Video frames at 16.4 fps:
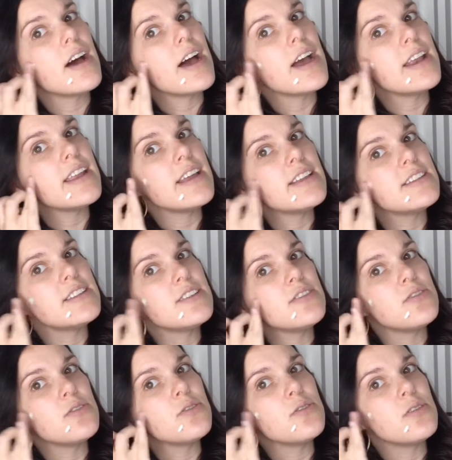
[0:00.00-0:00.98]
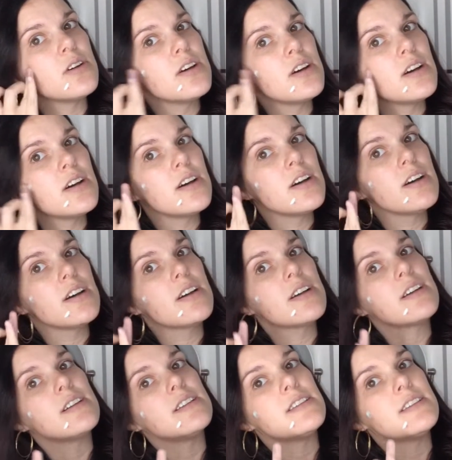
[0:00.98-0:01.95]
I need to
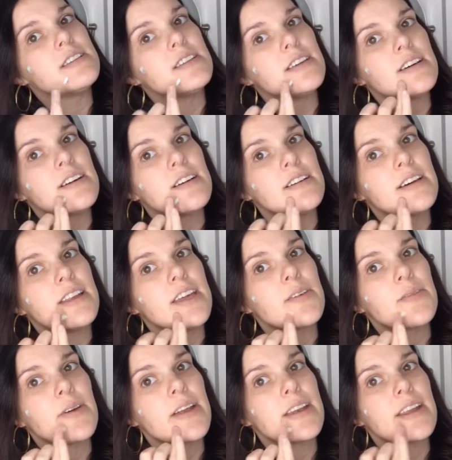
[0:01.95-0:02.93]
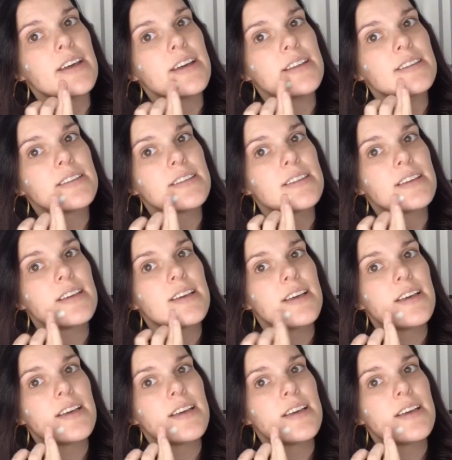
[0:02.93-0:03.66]
conceal any redness.